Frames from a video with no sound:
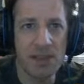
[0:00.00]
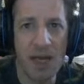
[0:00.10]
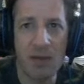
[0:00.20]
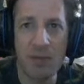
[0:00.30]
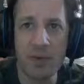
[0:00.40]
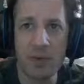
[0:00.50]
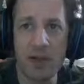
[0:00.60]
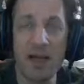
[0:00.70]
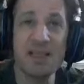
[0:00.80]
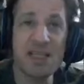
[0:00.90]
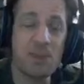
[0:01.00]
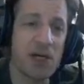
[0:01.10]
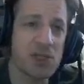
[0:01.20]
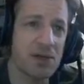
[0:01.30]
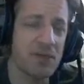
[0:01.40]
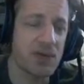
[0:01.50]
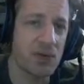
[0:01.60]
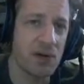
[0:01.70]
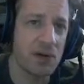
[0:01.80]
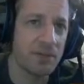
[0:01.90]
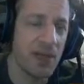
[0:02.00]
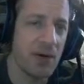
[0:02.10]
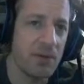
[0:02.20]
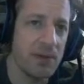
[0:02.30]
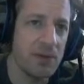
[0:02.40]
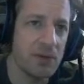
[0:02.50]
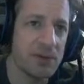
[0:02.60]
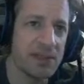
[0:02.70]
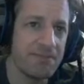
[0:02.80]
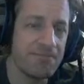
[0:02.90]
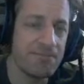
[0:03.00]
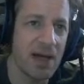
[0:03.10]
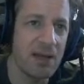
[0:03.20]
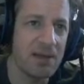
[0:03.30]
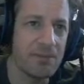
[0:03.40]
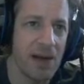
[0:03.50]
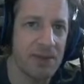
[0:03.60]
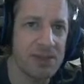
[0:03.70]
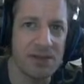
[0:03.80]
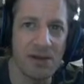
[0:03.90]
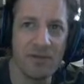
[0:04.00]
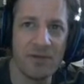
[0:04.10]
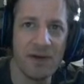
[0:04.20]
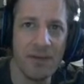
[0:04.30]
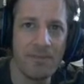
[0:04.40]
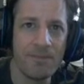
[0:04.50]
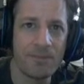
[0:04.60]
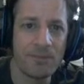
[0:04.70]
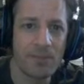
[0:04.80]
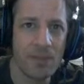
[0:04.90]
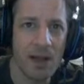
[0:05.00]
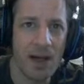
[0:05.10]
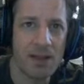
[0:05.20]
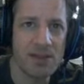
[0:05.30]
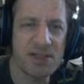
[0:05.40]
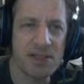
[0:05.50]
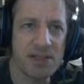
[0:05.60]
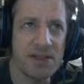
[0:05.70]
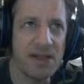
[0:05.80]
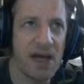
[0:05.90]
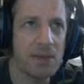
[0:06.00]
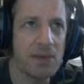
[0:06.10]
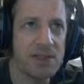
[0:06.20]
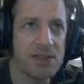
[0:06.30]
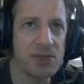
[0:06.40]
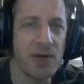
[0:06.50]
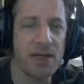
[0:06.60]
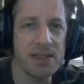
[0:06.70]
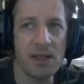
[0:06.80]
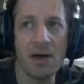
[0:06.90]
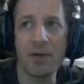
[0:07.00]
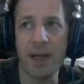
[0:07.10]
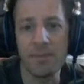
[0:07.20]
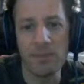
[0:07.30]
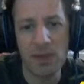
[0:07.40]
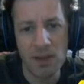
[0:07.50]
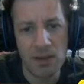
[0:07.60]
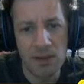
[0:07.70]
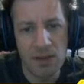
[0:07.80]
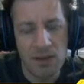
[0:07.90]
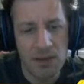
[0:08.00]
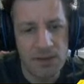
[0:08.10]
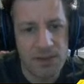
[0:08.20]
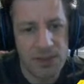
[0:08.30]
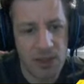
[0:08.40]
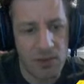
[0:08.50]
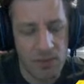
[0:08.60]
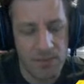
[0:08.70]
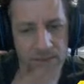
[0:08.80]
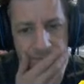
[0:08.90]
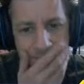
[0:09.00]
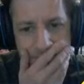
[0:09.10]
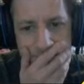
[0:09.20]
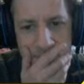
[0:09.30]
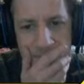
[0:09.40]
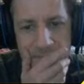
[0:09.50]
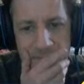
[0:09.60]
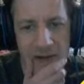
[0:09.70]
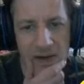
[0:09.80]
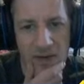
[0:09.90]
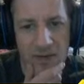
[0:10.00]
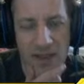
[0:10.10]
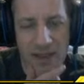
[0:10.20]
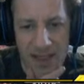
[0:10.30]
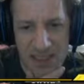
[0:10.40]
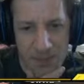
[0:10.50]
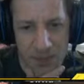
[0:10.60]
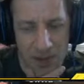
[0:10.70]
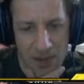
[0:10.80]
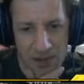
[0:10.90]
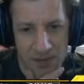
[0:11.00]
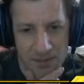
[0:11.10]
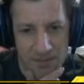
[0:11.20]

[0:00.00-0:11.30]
That would be really... It is a special after all. That would be really, I think, balanced enough. It just doesn't need ammo. That's just crazy. Okay. So, now, the next part...